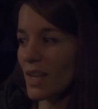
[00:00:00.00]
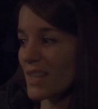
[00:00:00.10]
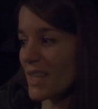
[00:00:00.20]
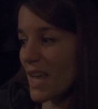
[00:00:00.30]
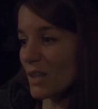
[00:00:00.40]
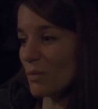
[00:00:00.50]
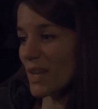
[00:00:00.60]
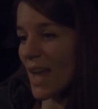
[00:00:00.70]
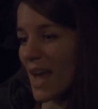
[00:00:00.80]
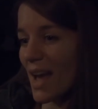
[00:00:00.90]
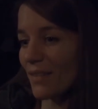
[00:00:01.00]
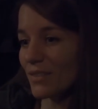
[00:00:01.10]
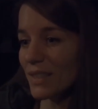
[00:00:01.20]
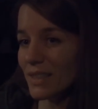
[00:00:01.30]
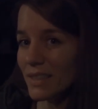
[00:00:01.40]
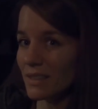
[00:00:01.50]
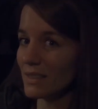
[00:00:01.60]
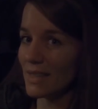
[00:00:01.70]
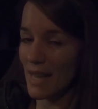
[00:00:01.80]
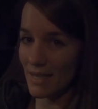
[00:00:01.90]
And then we have the little
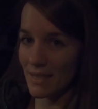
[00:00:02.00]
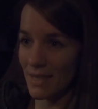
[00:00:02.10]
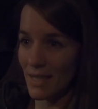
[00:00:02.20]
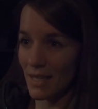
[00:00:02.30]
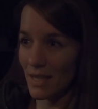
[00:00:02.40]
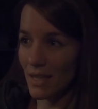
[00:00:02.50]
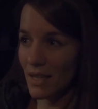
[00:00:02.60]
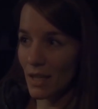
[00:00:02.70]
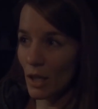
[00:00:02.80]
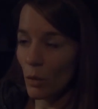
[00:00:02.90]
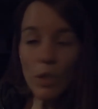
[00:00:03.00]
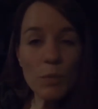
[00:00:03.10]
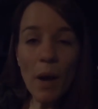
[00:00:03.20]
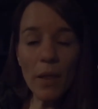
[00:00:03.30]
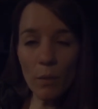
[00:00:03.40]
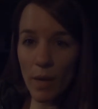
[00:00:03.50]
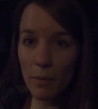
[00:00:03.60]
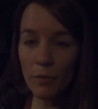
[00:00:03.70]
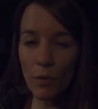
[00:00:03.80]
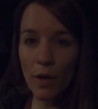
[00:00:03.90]
Lexie, which, by the way,
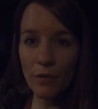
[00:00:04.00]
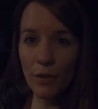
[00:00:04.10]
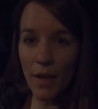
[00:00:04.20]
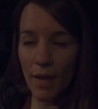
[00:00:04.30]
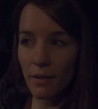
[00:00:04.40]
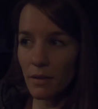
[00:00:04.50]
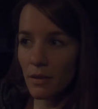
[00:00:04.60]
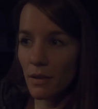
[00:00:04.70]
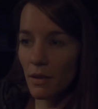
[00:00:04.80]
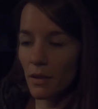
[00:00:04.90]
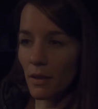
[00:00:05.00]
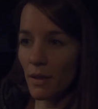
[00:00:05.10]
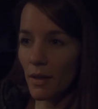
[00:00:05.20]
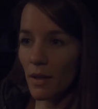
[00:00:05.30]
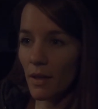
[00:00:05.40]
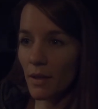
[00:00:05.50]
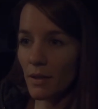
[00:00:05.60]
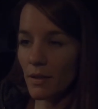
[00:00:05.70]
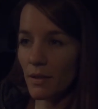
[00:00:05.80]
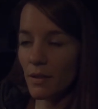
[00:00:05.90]
before I forget, uh,
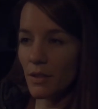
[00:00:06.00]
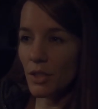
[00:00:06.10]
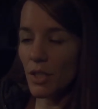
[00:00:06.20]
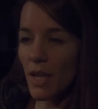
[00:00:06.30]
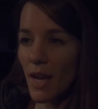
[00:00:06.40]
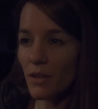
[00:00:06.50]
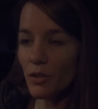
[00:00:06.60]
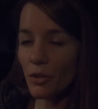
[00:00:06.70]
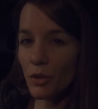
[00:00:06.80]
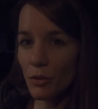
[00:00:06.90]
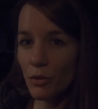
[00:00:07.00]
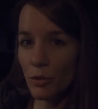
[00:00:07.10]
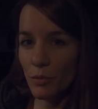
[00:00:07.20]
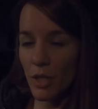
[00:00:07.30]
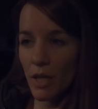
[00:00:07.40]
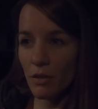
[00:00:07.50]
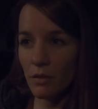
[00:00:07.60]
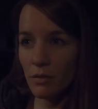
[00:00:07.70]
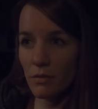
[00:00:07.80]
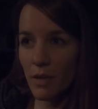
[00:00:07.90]
she has her YouTube
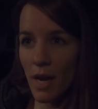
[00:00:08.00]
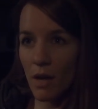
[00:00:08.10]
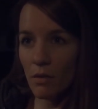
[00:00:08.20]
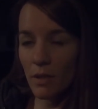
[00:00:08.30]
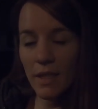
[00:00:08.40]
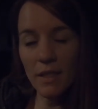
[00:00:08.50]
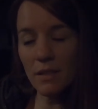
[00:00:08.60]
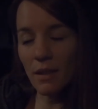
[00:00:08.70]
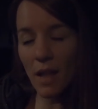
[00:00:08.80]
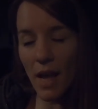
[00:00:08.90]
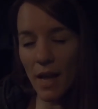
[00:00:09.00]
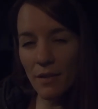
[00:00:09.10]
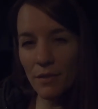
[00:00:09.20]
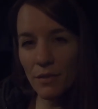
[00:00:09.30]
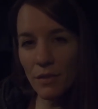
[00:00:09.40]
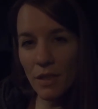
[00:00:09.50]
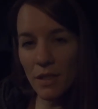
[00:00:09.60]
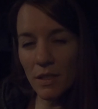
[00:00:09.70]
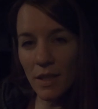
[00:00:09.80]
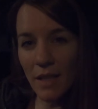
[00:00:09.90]
channel now, and it's live.
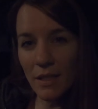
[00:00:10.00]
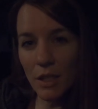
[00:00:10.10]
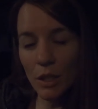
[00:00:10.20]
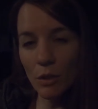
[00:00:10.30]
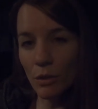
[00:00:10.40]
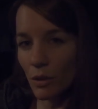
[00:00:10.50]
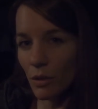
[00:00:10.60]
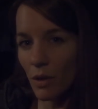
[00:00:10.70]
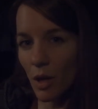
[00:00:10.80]
It's Lexie Lulu.